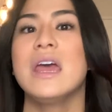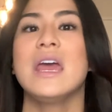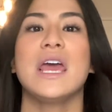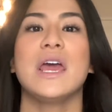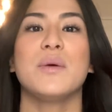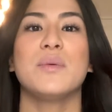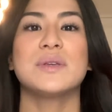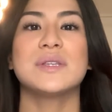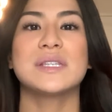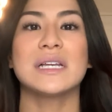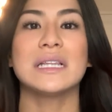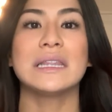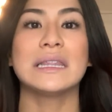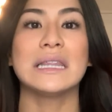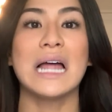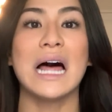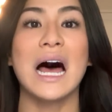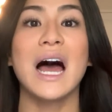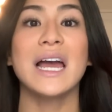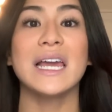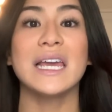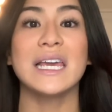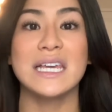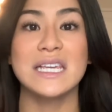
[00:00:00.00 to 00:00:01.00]
it was a
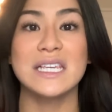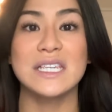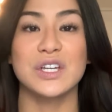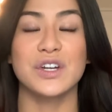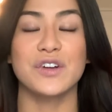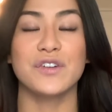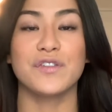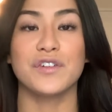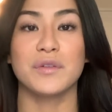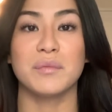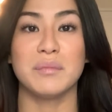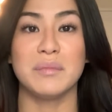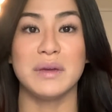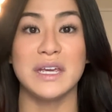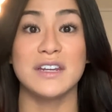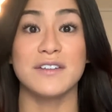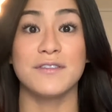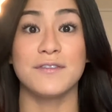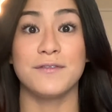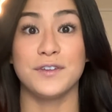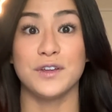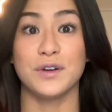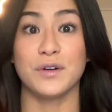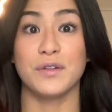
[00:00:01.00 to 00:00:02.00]
lot easier for me
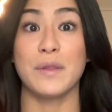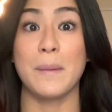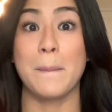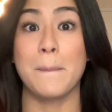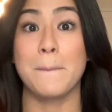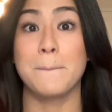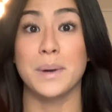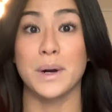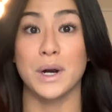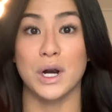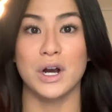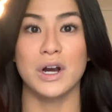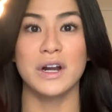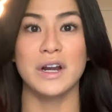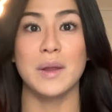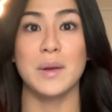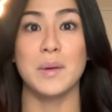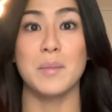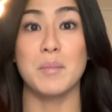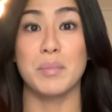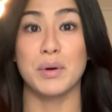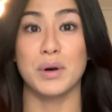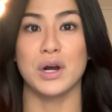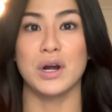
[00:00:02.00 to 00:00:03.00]
to feel the burn
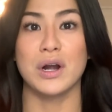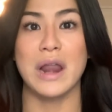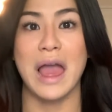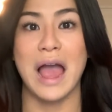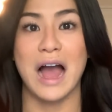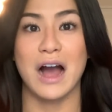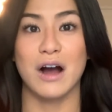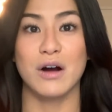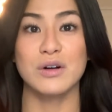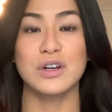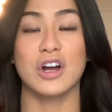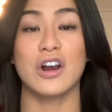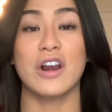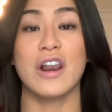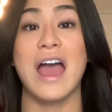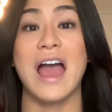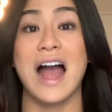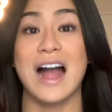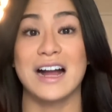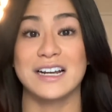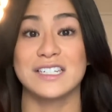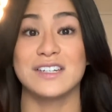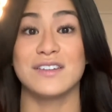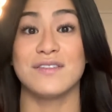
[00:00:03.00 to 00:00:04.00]
and burn out on
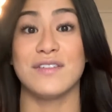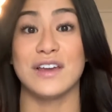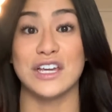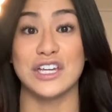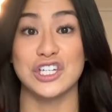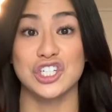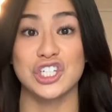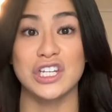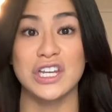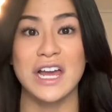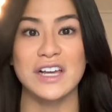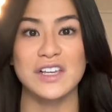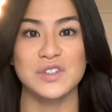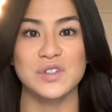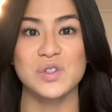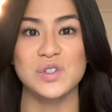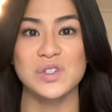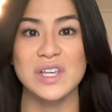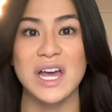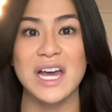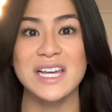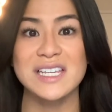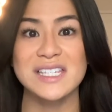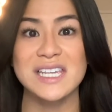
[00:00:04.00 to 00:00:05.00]
activation
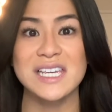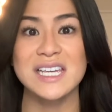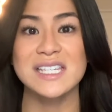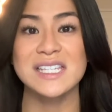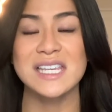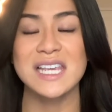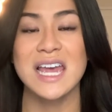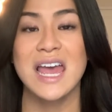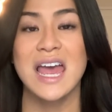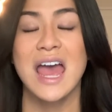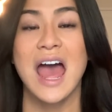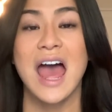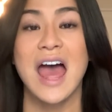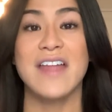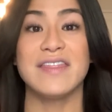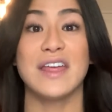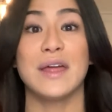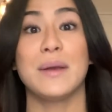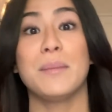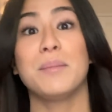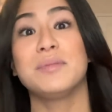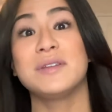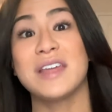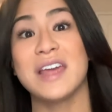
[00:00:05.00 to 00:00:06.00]
exercises and
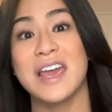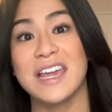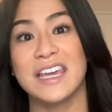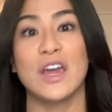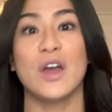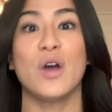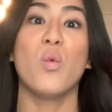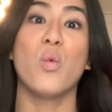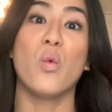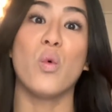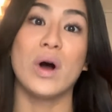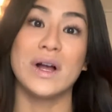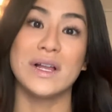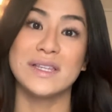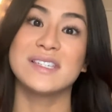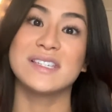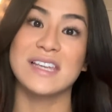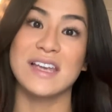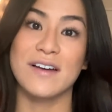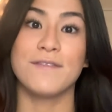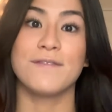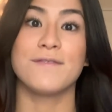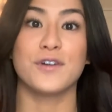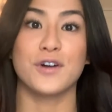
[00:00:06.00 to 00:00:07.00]
then take it one
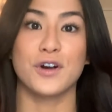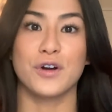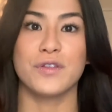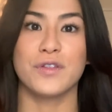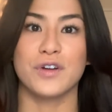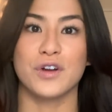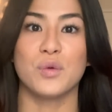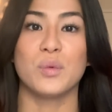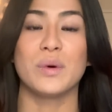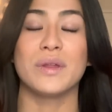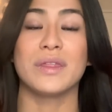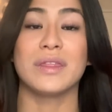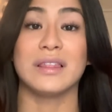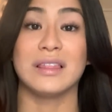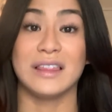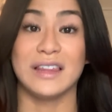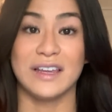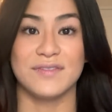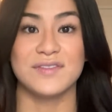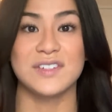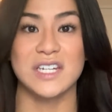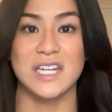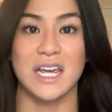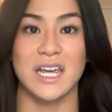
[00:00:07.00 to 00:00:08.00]
step further with
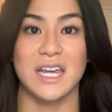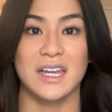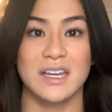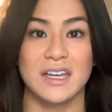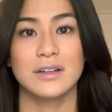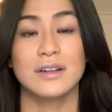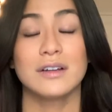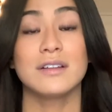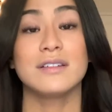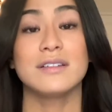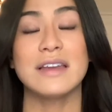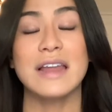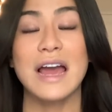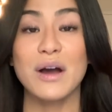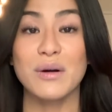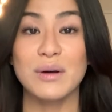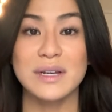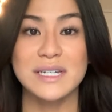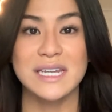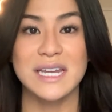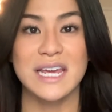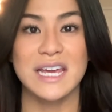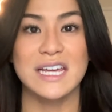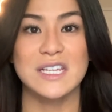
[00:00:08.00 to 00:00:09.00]
lifting.
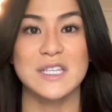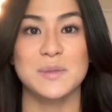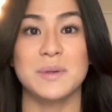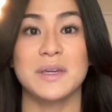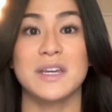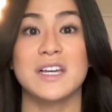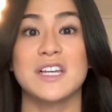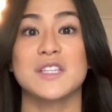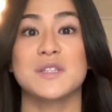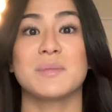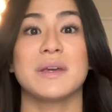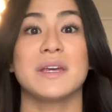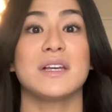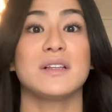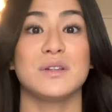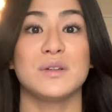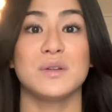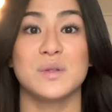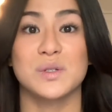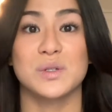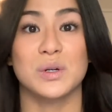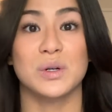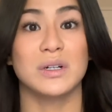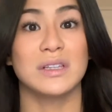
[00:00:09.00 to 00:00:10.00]
Nowadays, because my
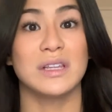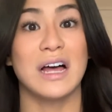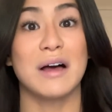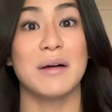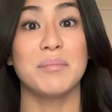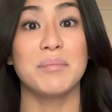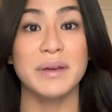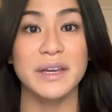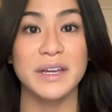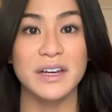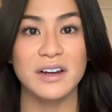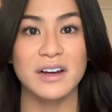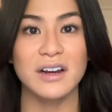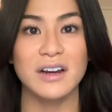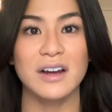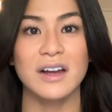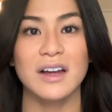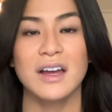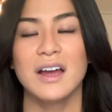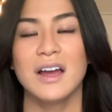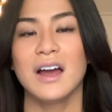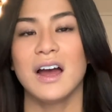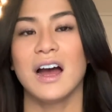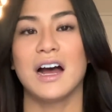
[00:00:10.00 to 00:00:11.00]
glutes are a lot
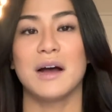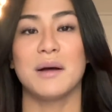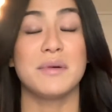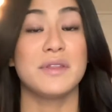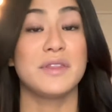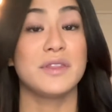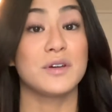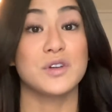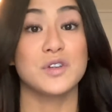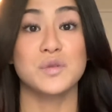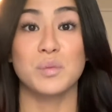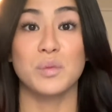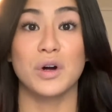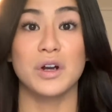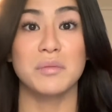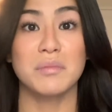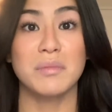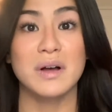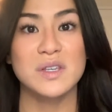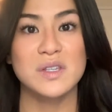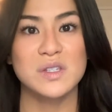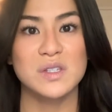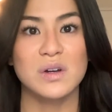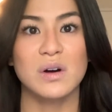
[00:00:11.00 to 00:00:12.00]
bigger and there's more
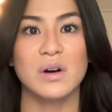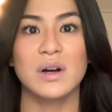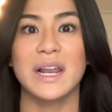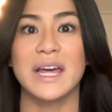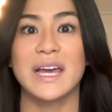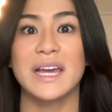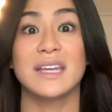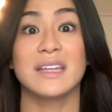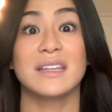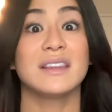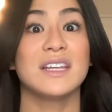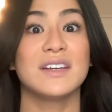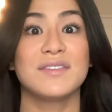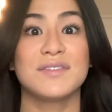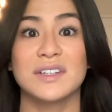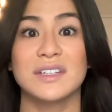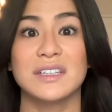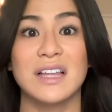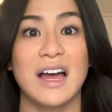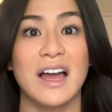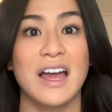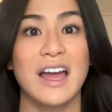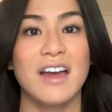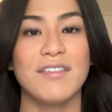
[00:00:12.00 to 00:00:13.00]
muscle and I can lift a
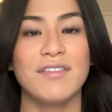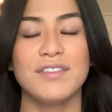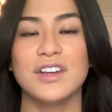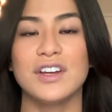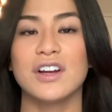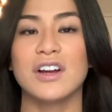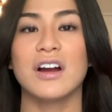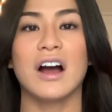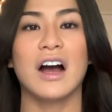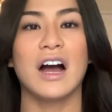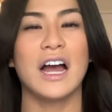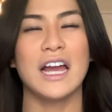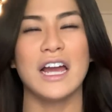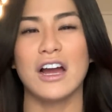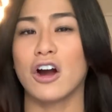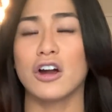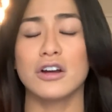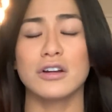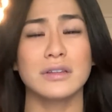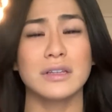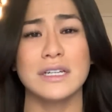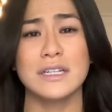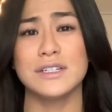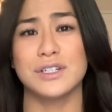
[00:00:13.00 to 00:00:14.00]
lot heavier, I
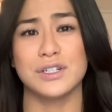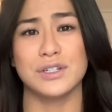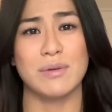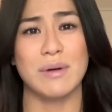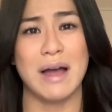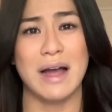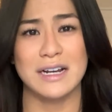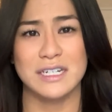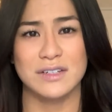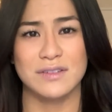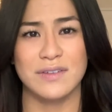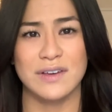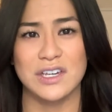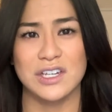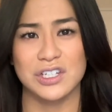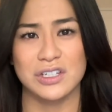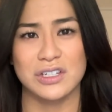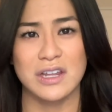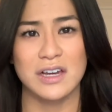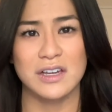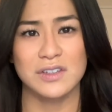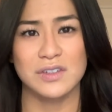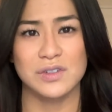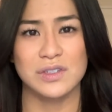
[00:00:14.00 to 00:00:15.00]
hardly do
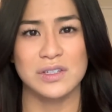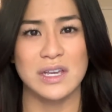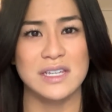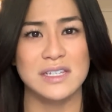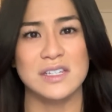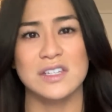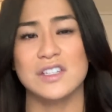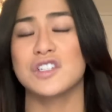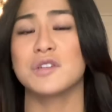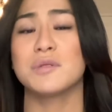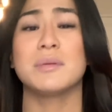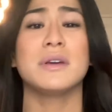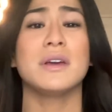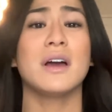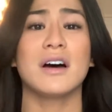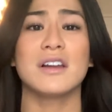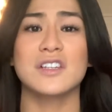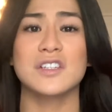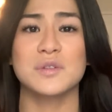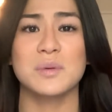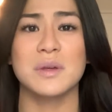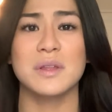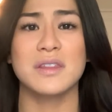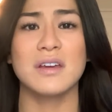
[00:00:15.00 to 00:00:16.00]
activation exercises, to be
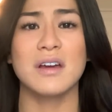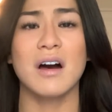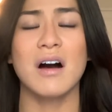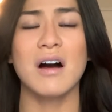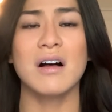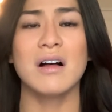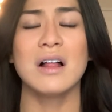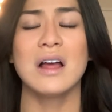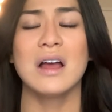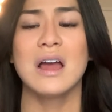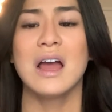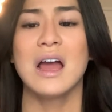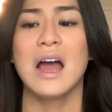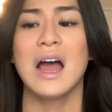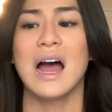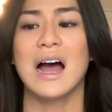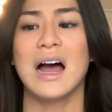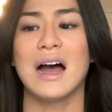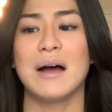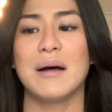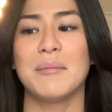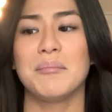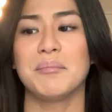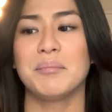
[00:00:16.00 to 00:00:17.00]
honest with y'all.
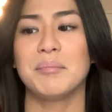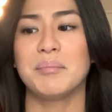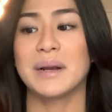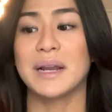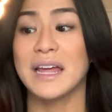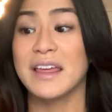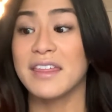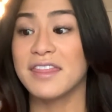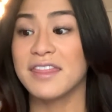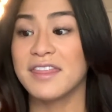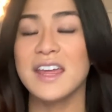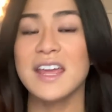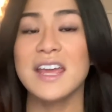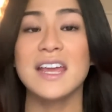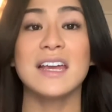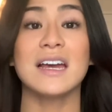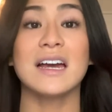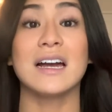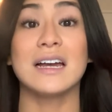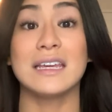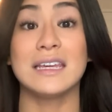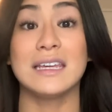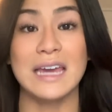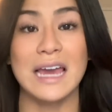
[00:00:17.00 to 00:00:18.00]
But I
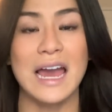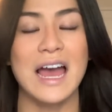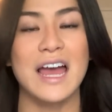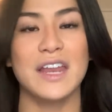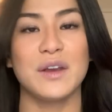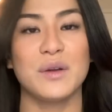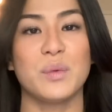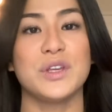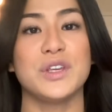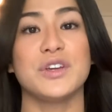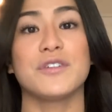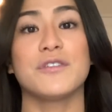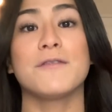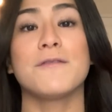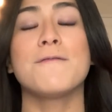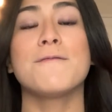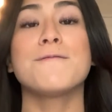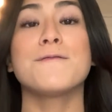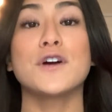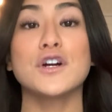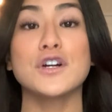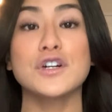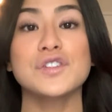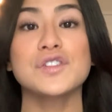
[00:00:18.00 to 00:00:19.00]
think, again, when you're
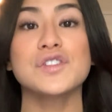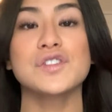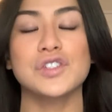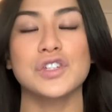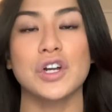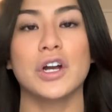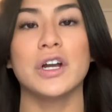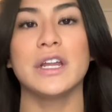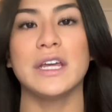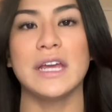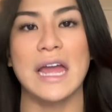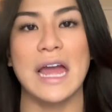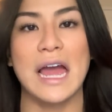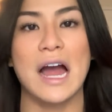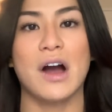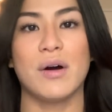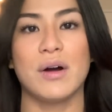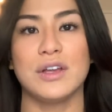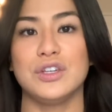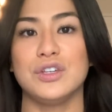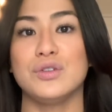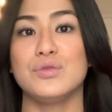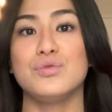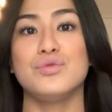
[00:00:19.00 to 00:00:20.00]
first starting
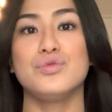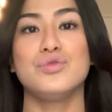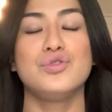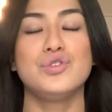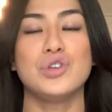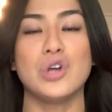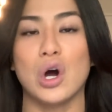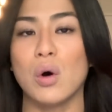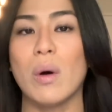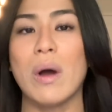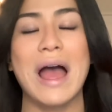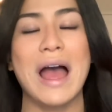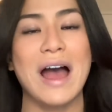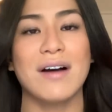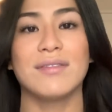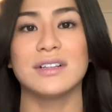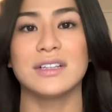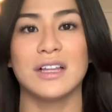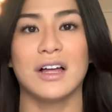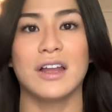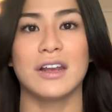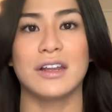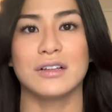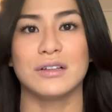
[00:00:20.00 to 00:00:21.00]
out and you don't have a
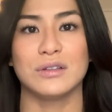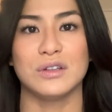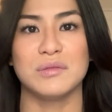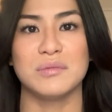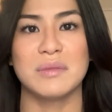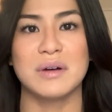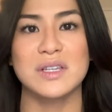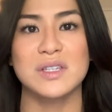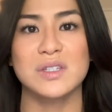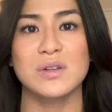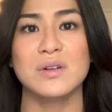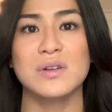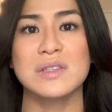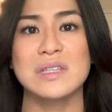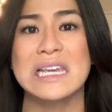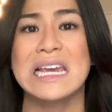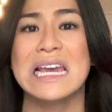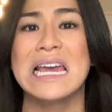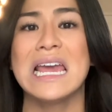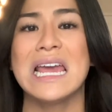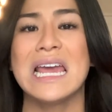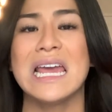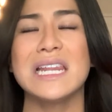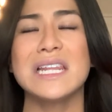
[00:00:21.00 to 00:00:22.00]
lot of glute muscles,
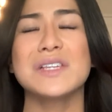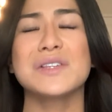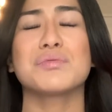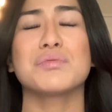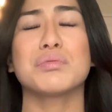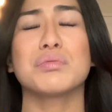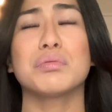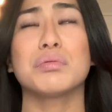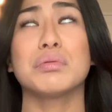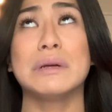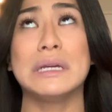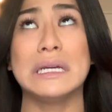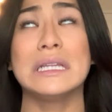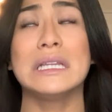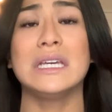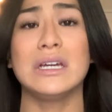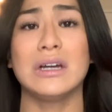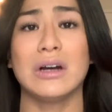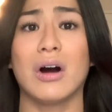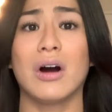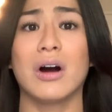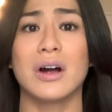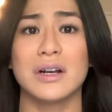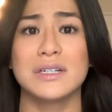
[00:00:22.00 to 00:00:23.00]
it is really
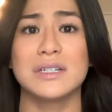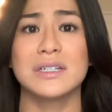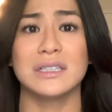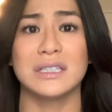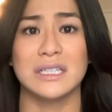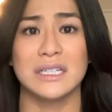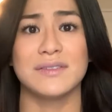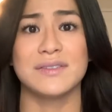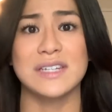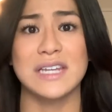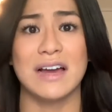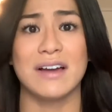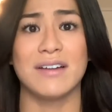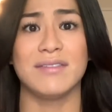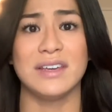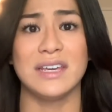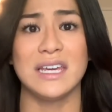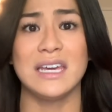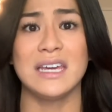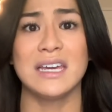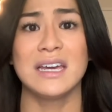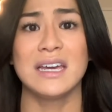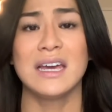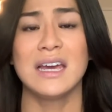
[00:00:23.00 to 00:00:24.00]
hard to lift
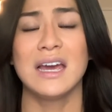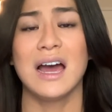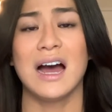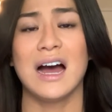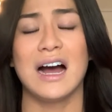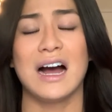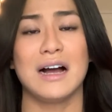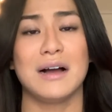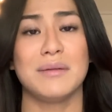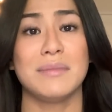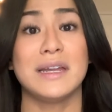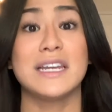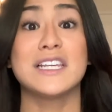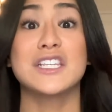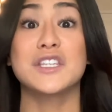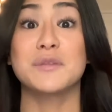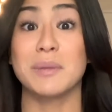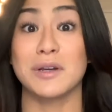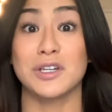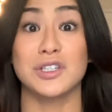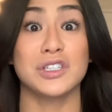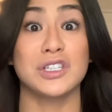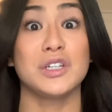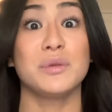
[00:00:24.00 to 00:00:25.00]
heavy, and
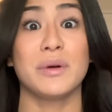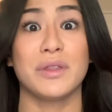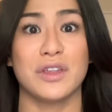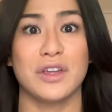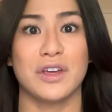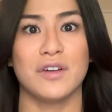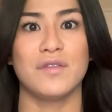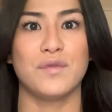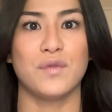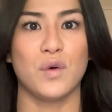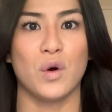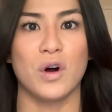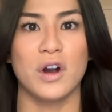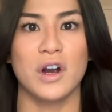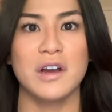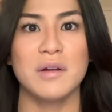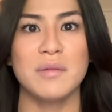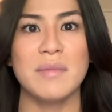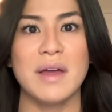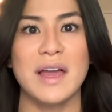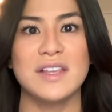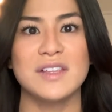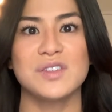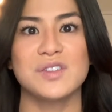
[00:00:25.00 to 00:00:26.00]
especially with good
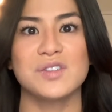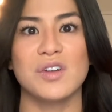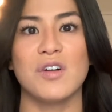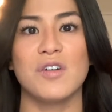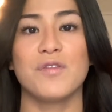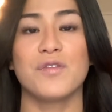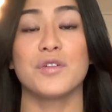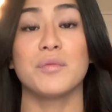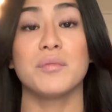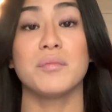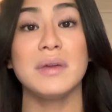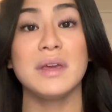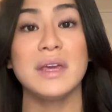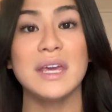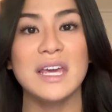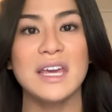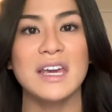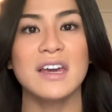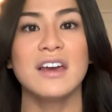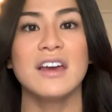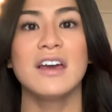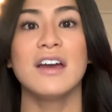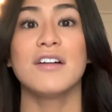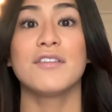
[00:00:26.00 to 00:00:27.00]
form. And so for
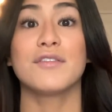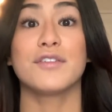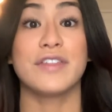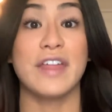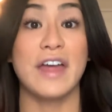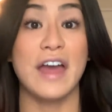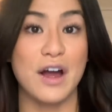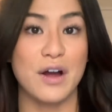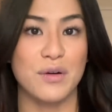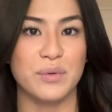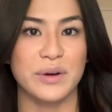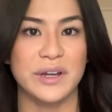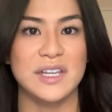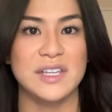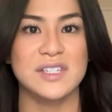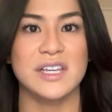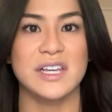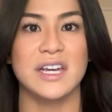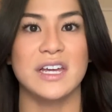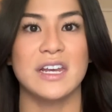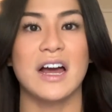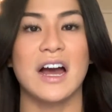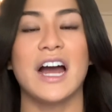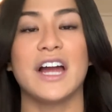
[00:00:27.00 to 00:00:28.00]
me, for that
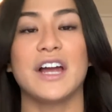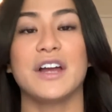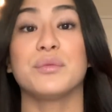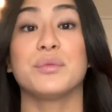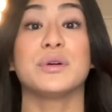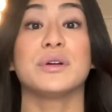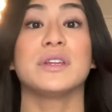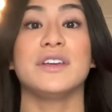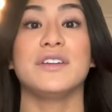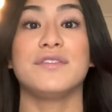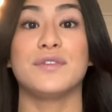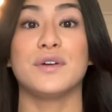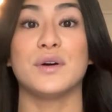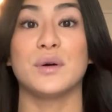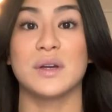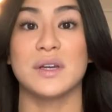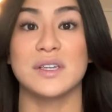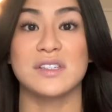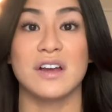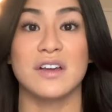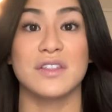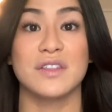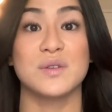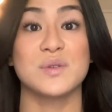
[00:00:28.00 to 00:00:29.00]
reason, I really
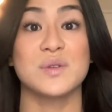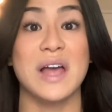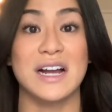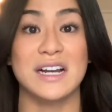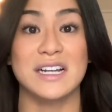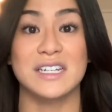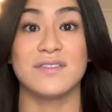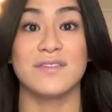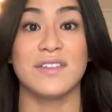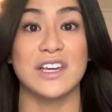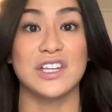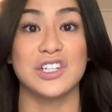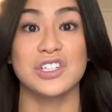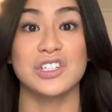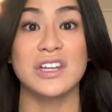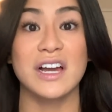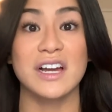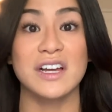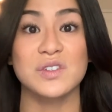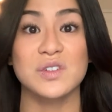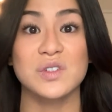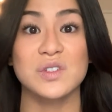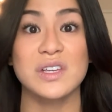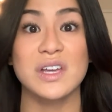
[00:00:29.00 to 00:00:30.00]
focused on those activation
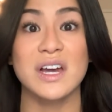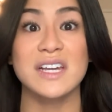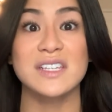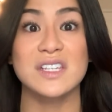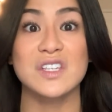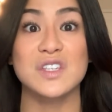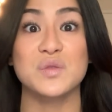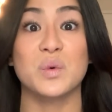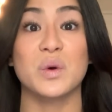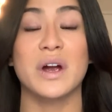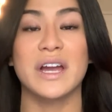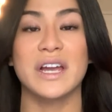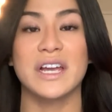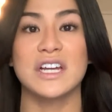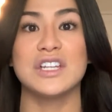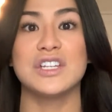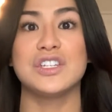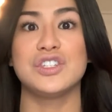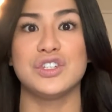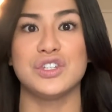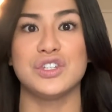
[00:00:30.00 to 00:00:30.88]
exercises where I could